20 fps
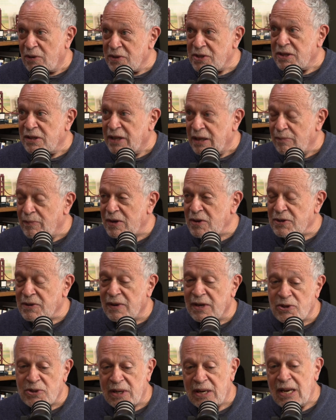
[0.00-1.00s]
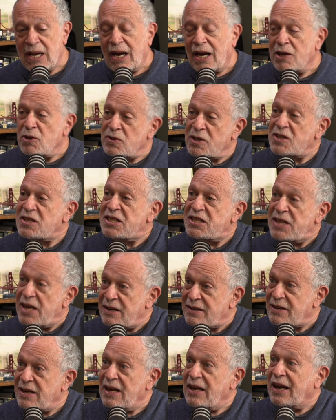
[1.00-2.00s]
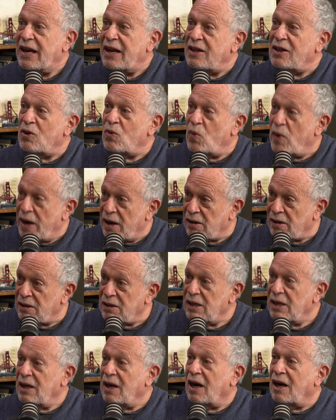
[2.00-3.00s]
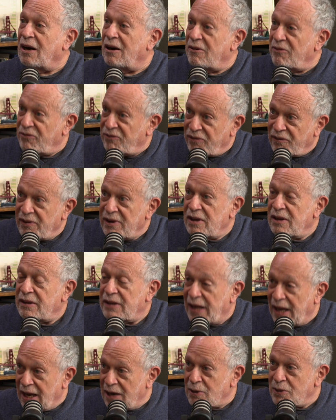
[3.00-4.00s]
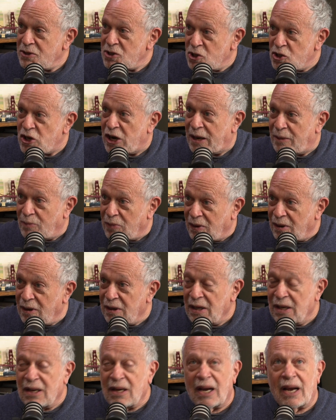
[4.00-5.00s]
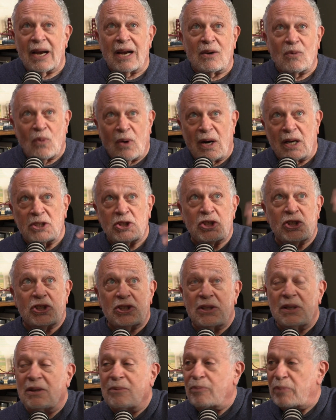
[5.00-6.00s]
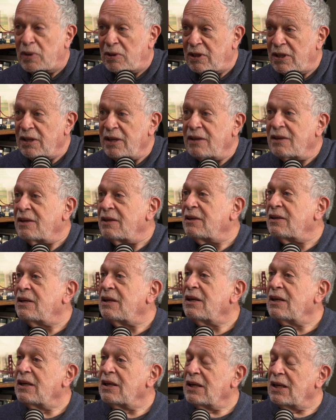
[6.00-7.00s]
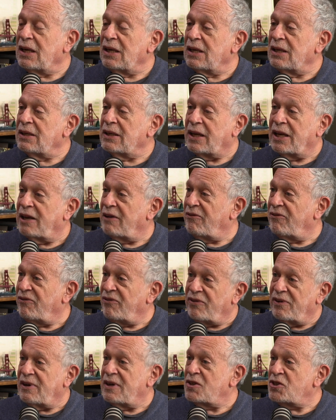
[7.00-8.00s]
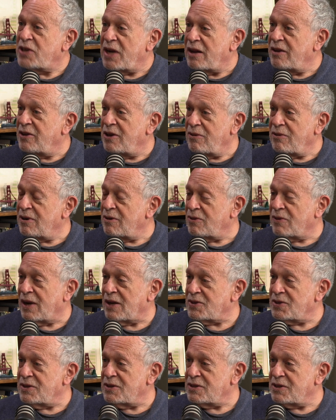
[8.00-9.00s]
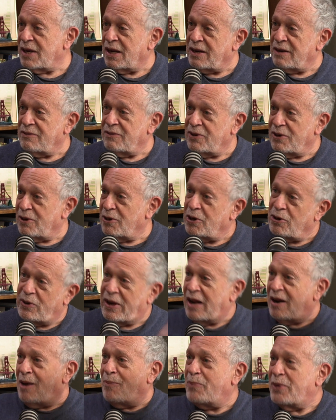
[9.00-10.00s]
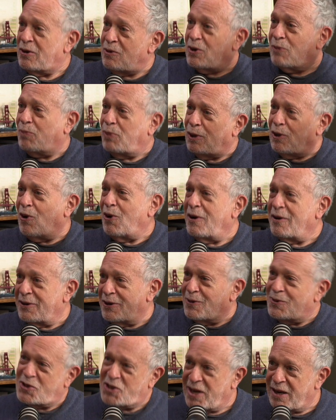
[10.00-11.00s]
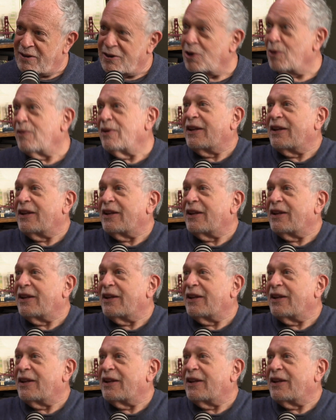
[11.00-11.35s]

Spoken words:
I was in the administration, I used to sit in the well of the House chamber and watch Bill Clinton give his State of the Union addresses. And, you know, you get up and you applaud and you sit and you